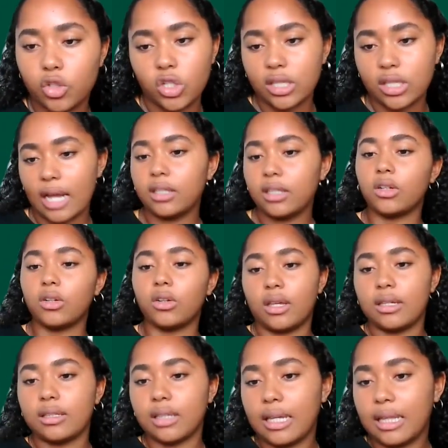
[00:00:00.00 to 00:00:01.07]
So just kind of little
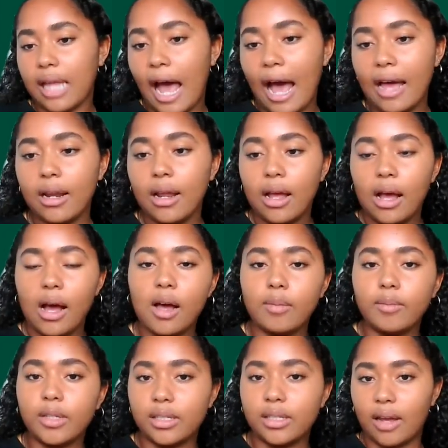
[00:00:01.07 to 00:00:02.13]
things like that
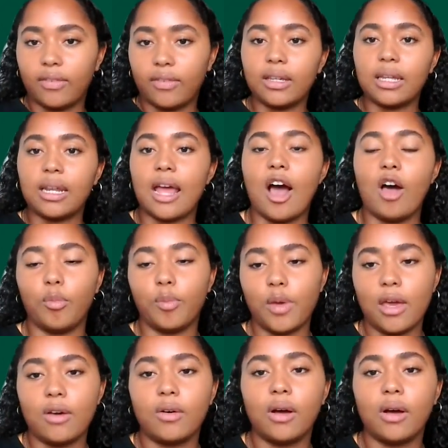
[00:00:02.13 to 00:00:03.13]
is definitely going to help